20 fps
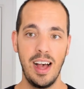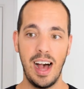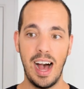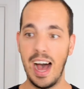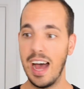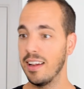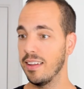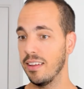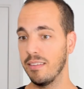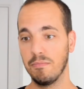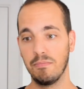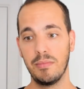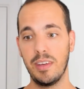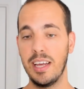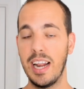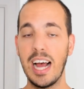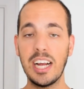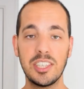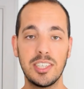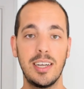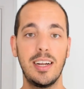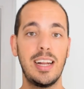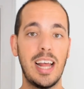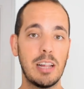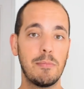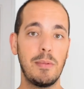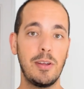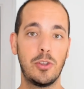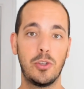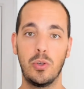And it actually
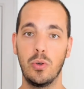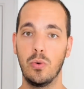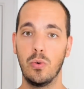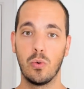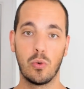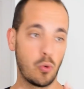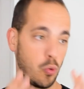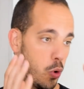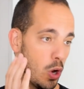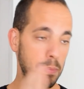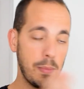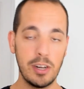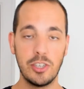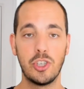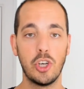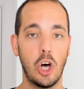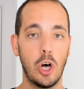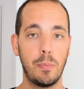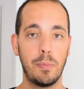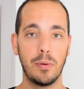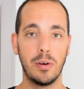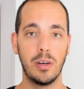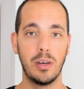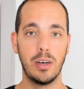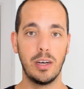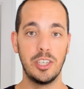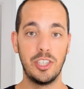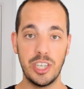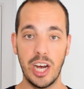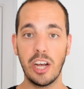led me to quit my job,
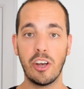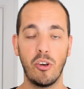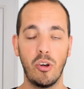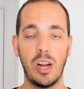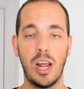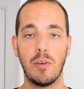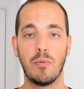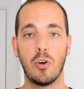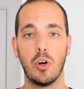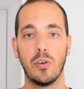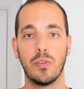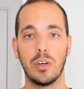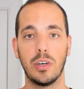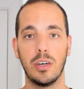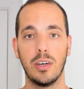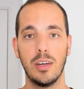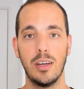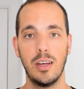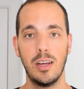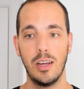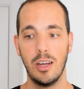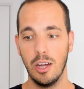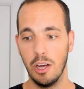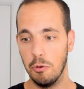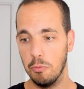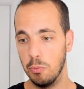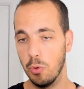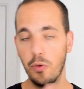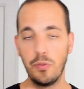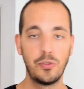uh, a Jaguar Land Rover,
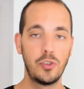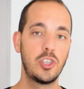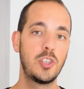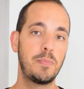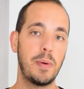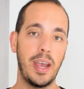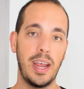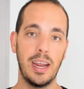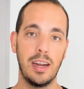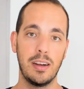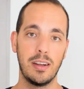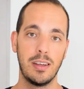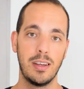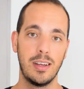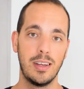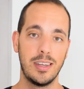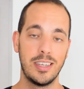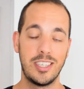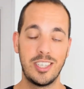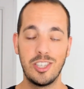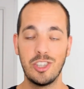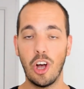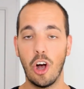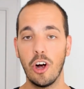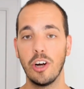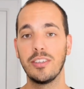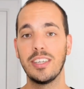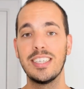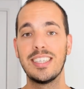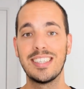move to Spain,
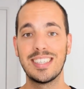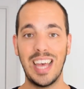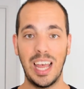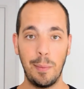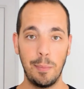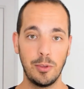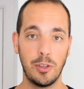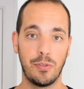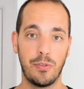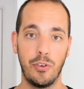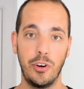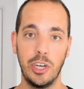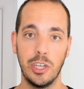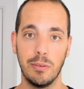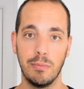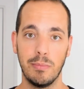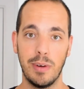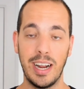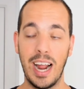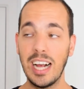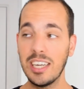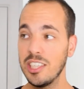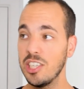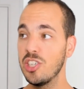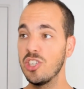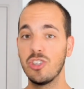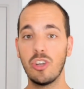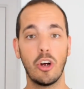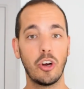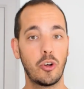start escaping to freedom and actually
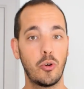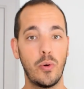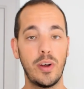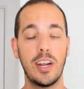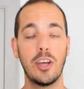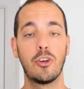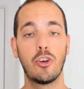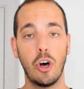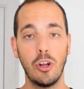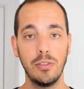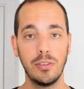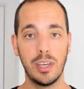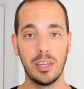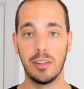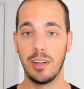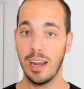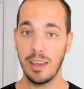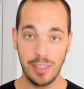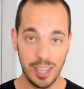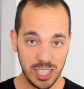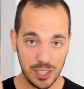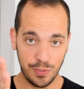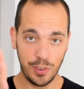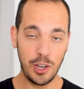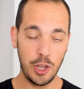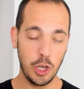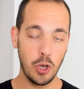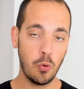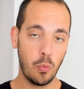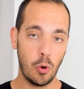start creating content like this
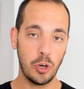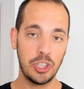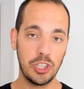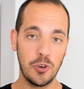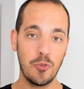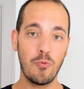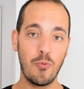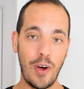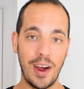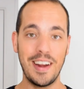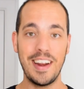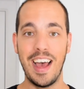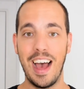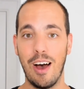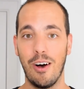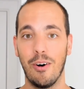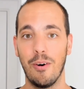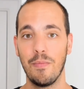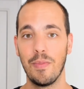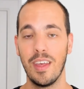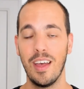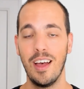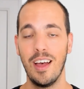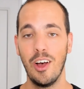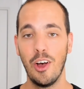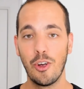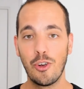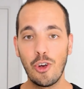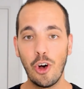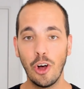video you're watching right now
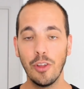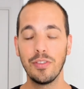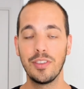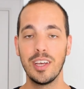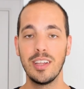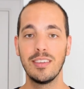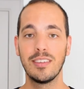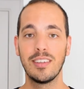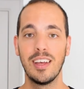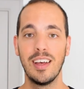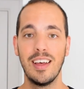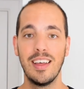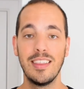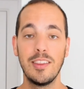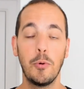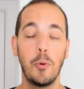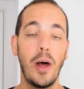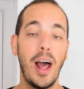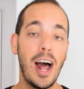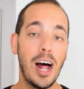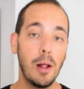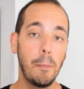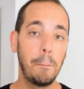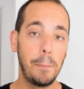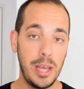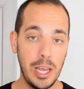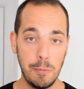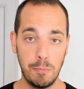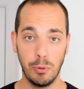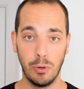content that will help
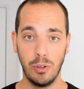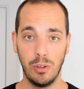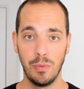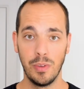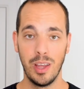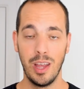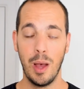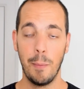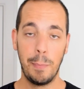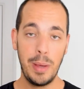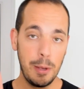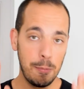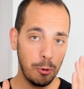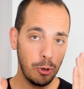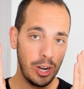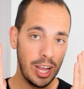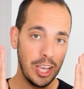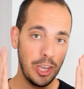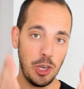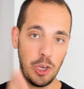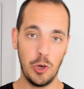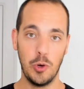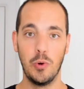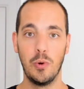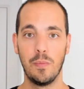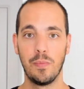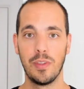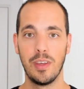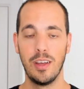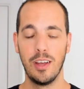people people like
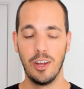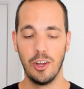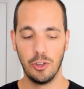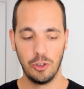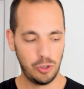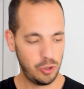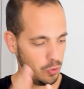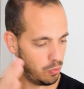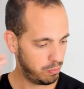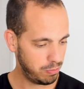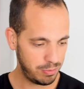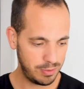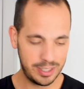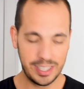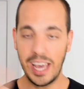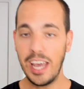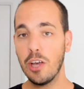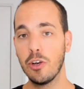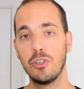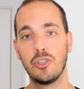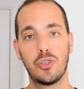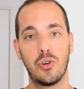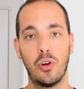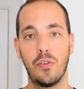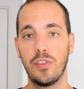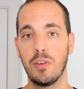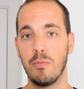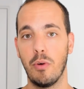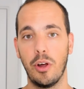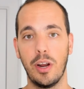you to take control
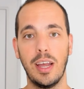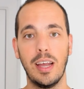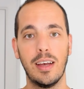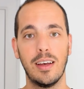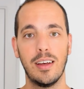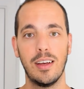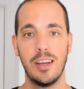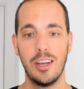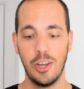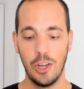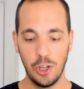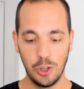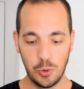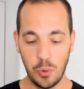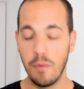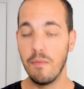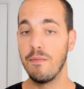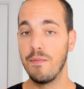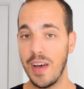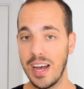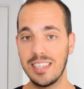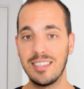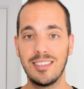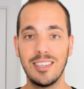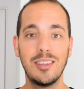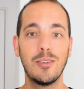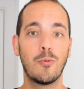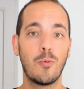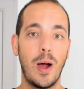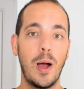of the money to invest it
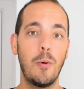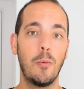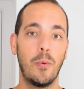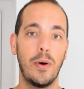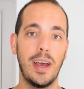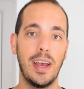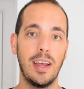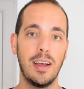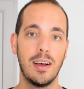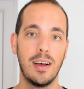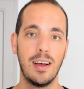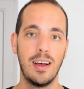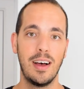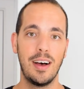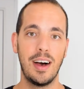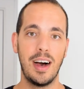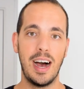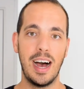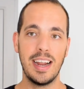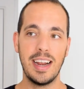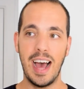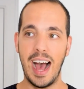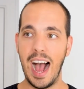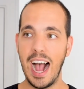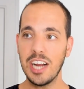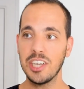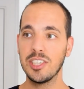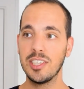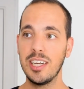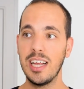the right way and
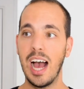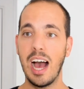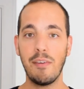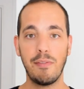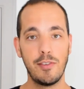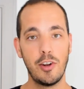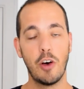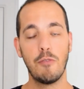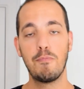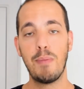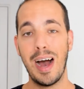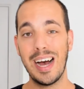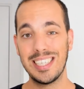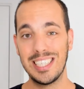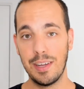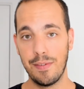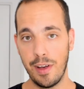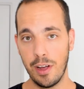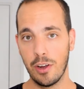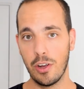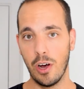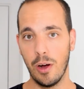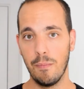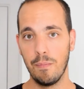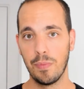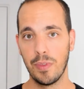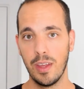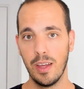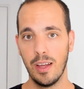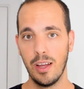actually have enough passive income